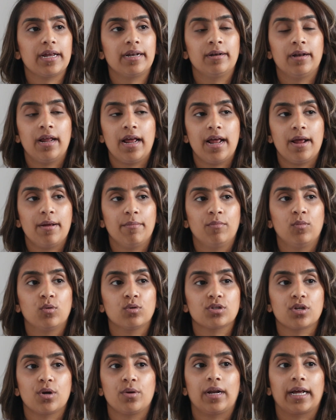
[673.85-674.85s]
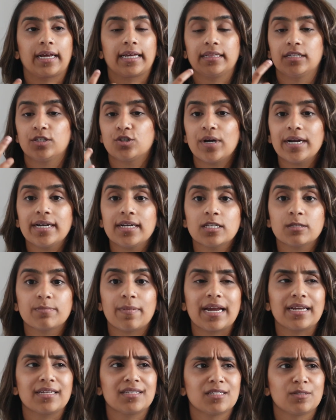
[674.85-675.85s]
and more so like in the trainer
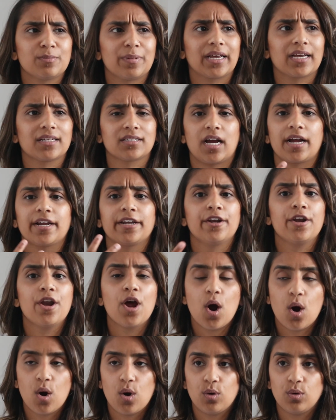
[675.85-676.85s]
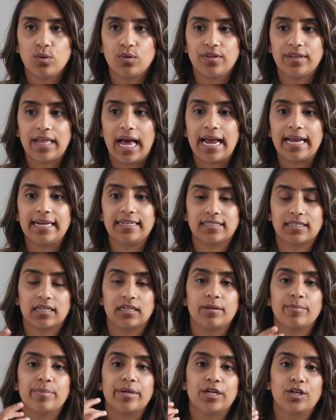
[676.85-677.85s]
space, is because I know that it's
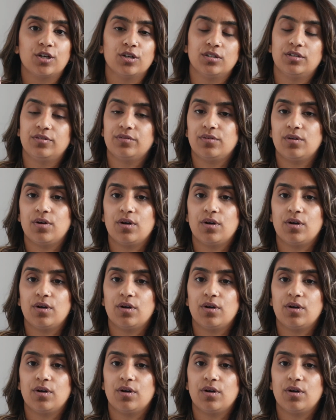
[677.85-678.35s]
going to be good